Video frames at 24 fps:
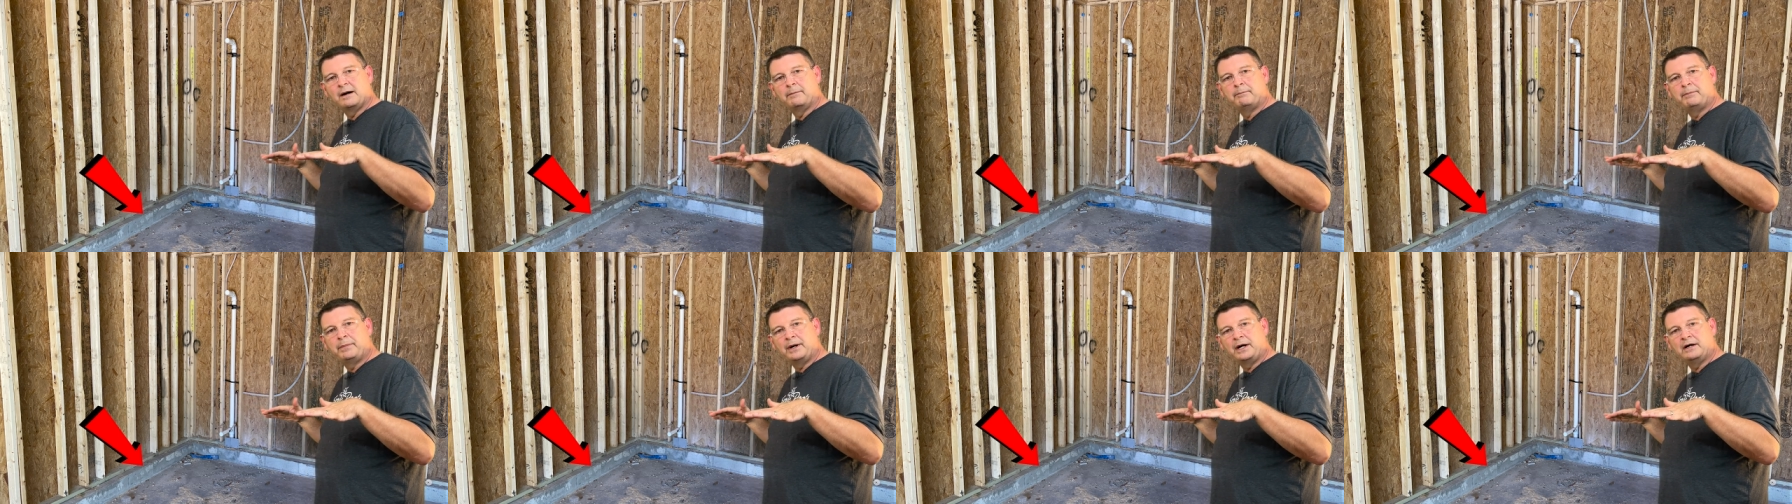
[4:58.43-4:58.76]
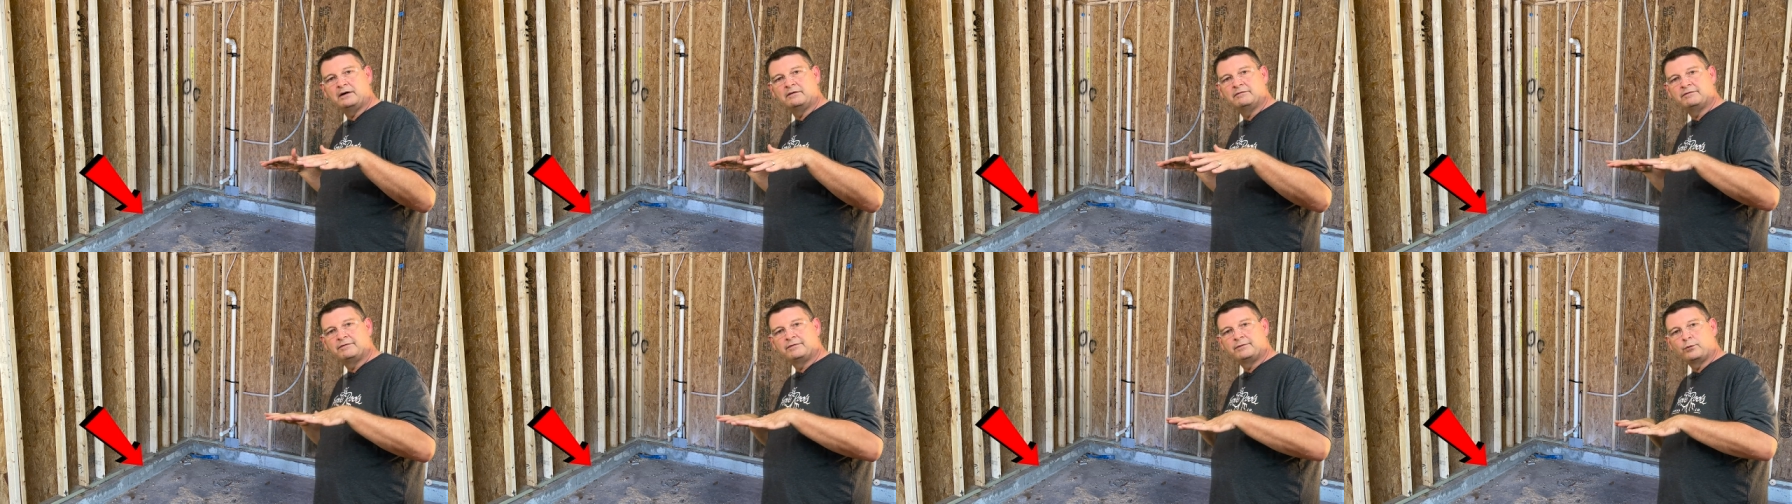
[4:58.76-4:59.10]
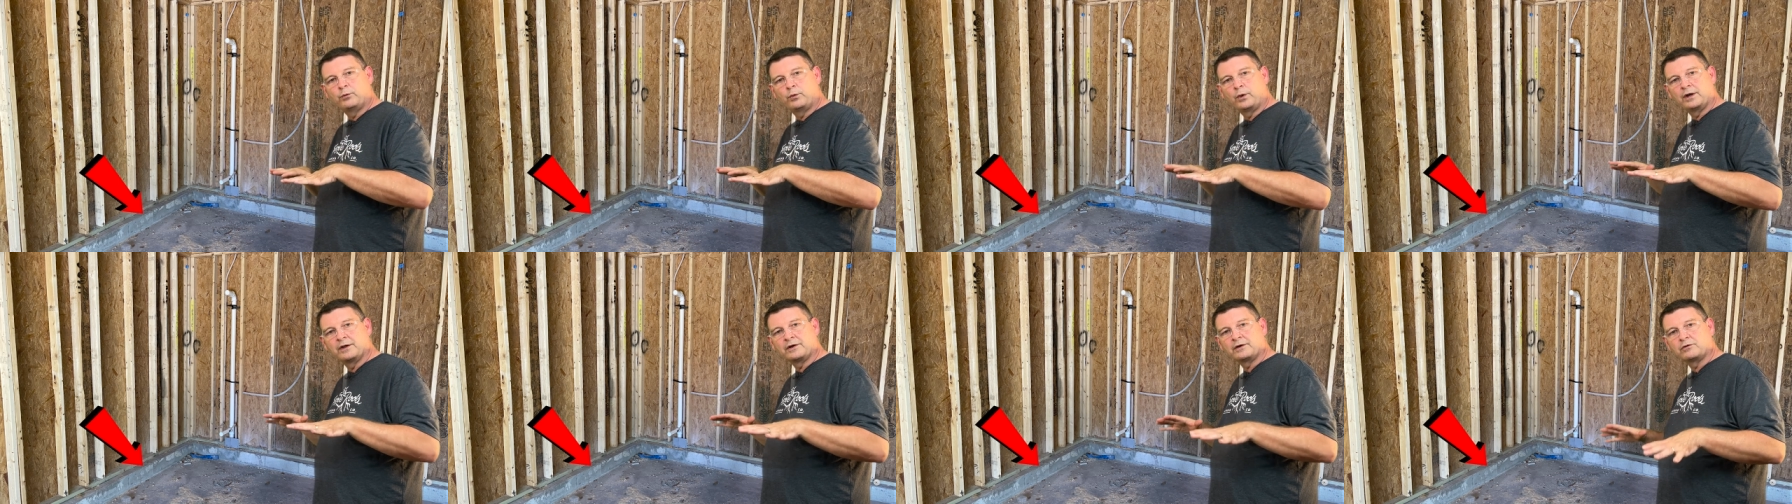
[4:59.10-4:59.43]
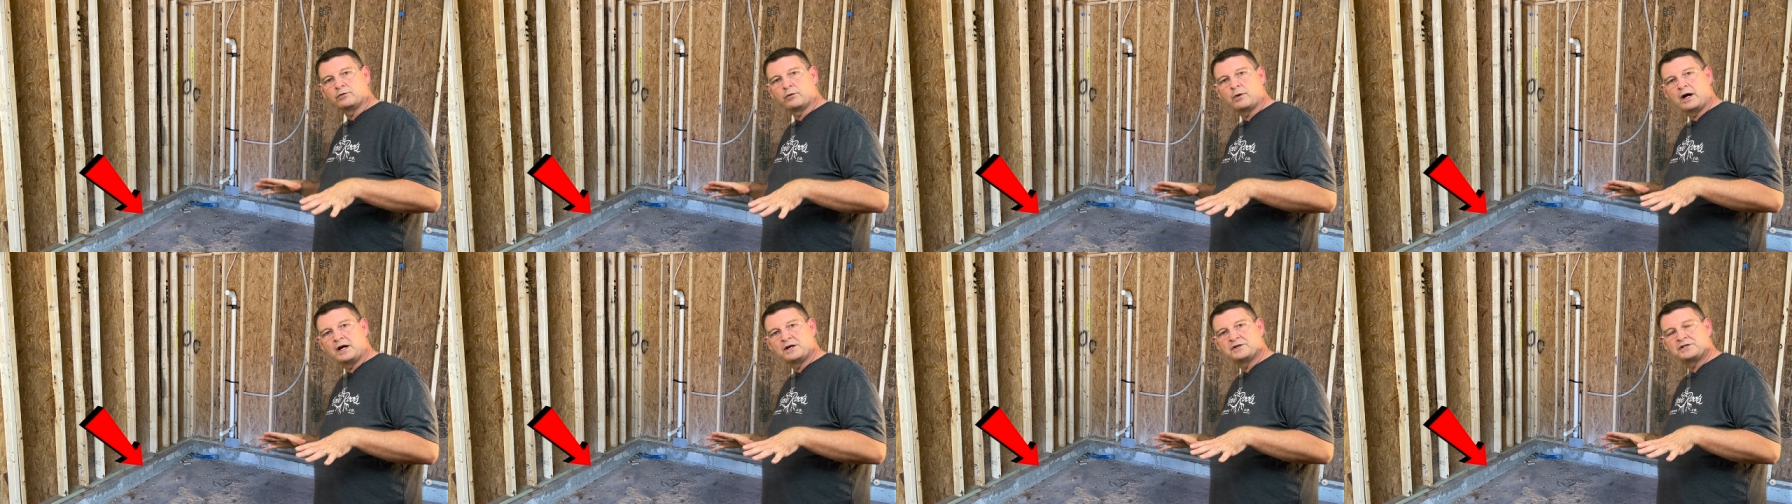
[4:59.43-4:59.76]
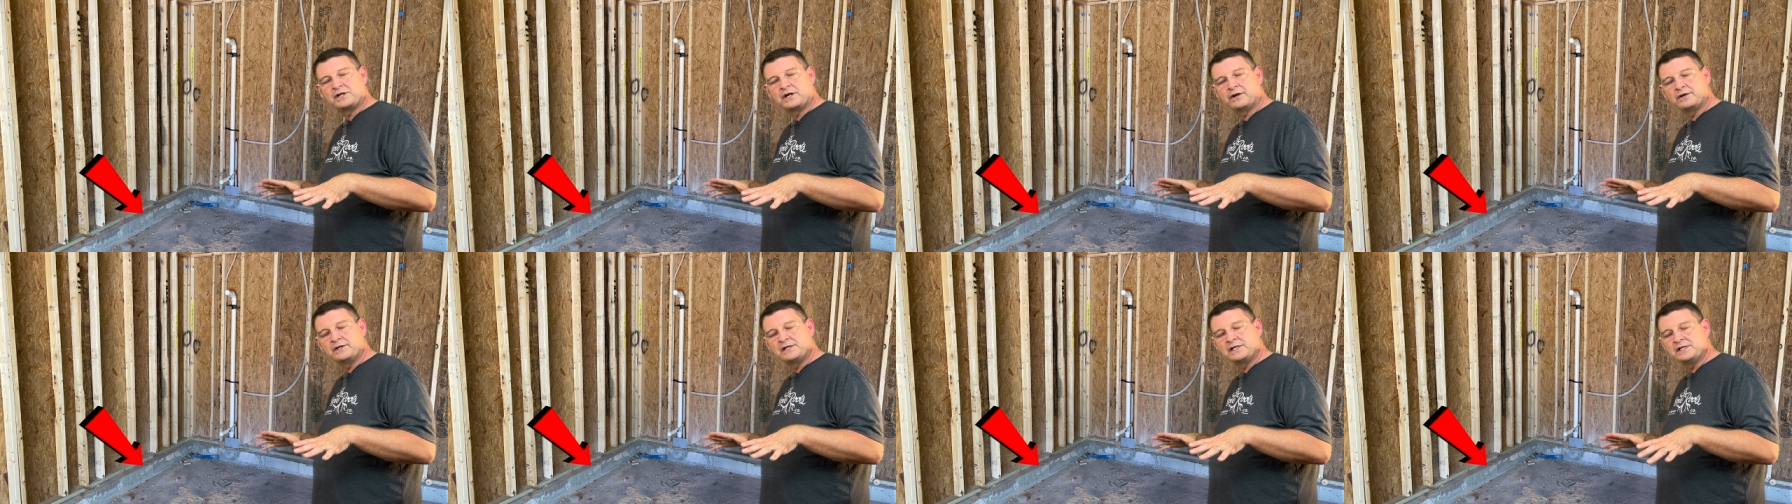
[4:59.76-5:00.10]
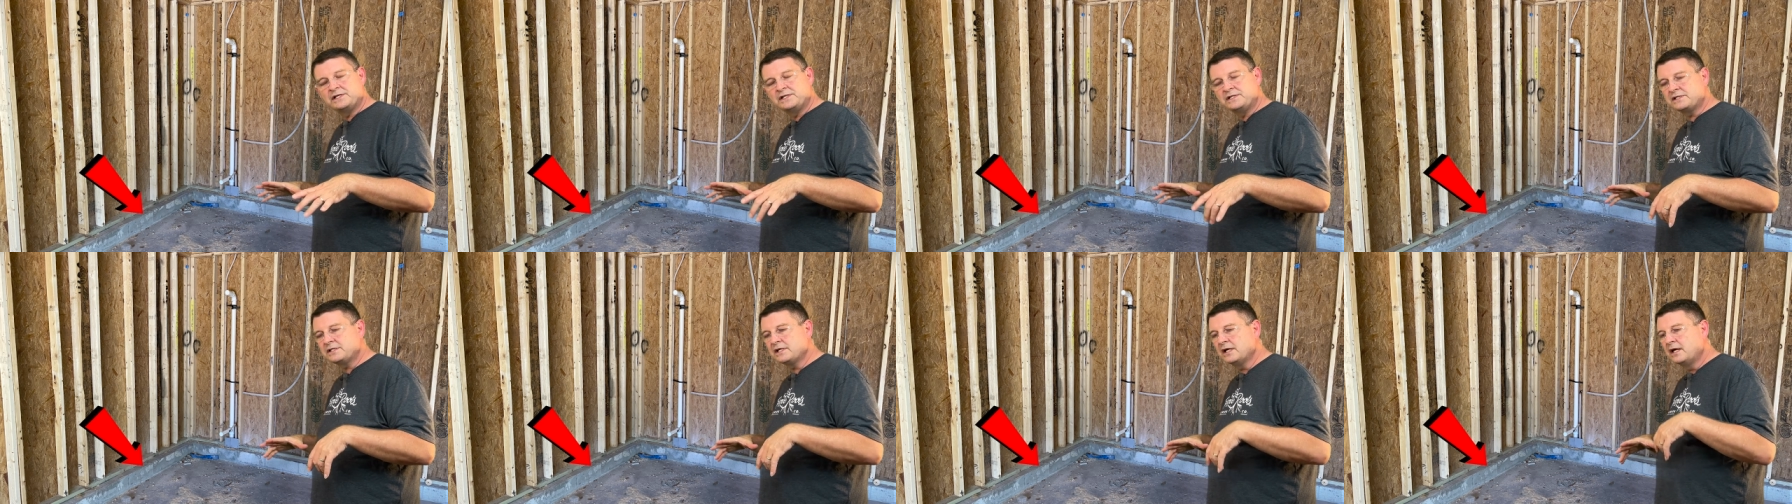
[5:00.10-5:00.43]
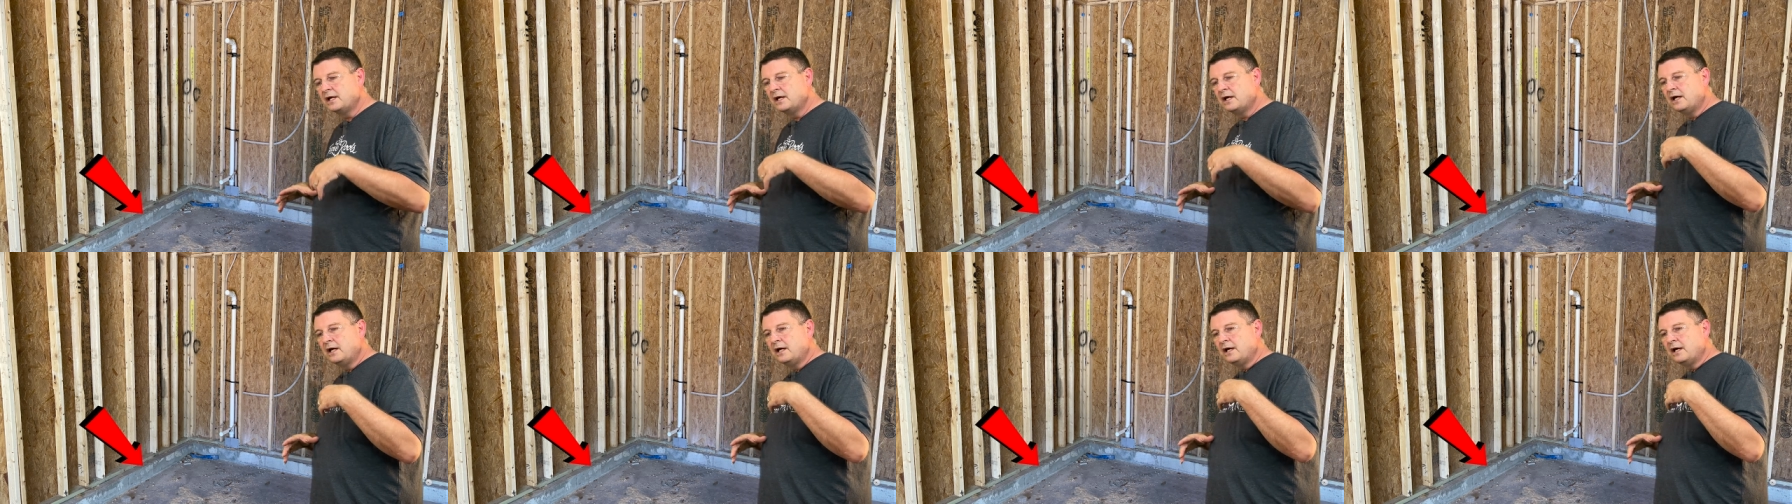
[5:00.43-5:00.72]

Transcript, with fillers: above where the garage area is.